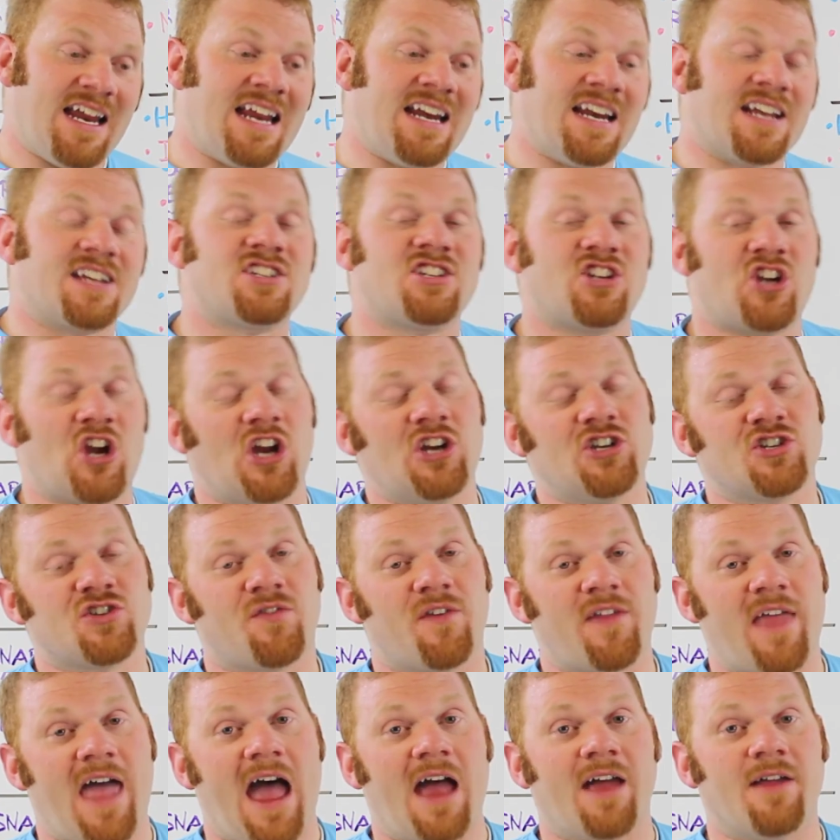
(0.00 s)
In exchange
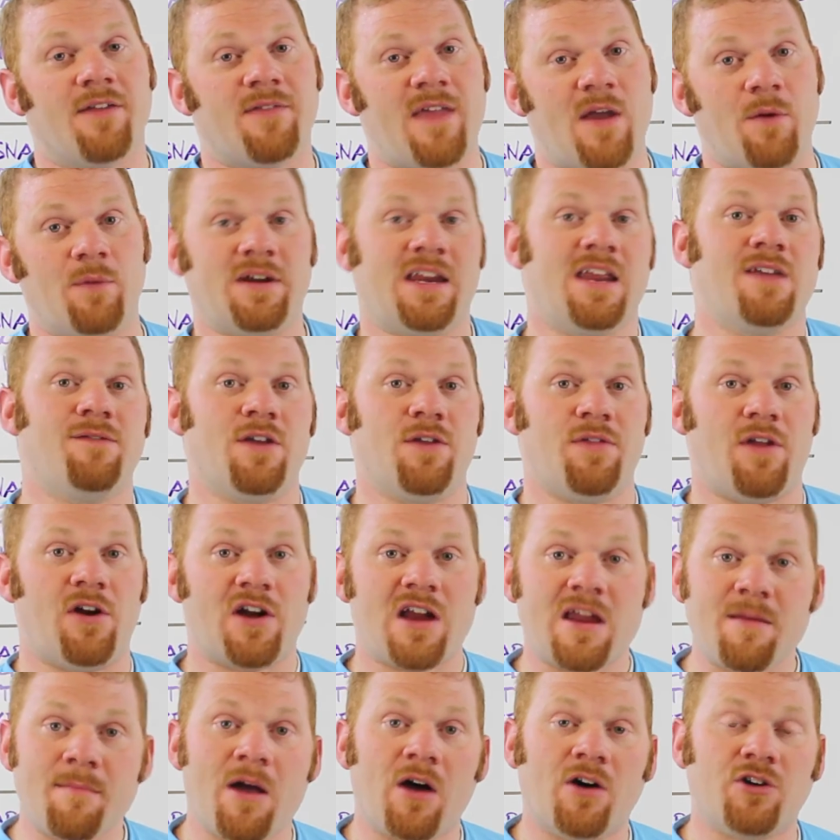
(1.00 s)
for that, they would give you their
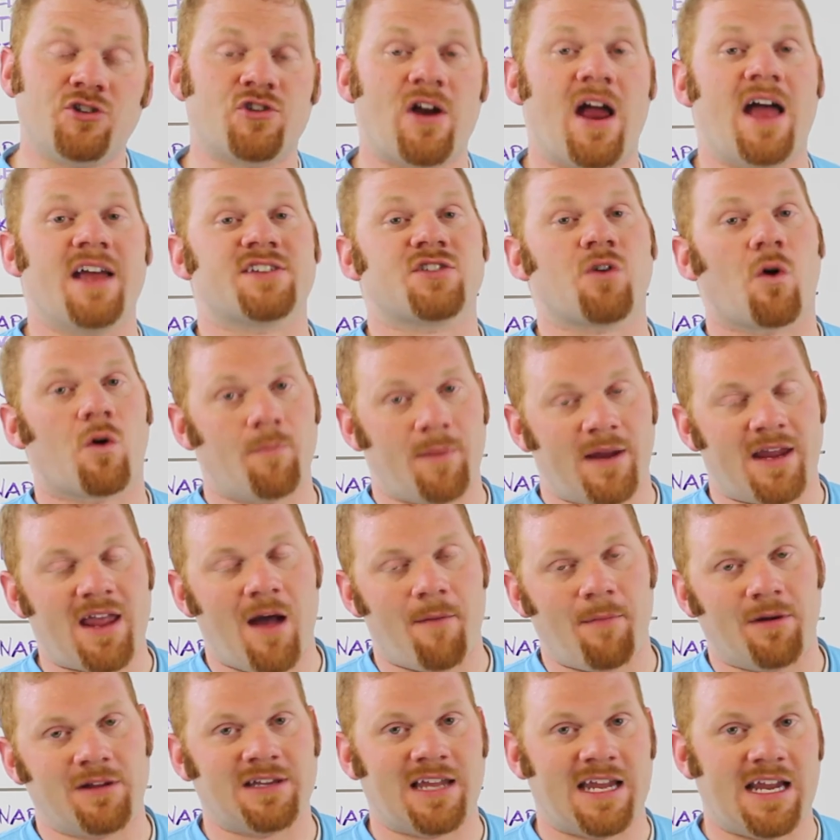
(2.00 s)
email address or
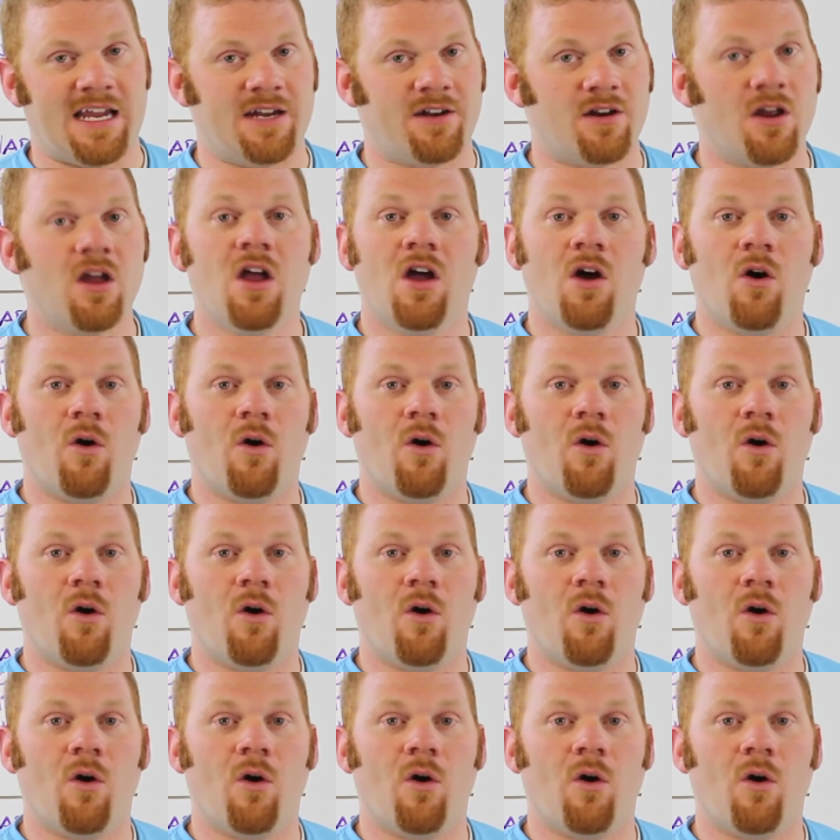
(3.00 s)
become a lead.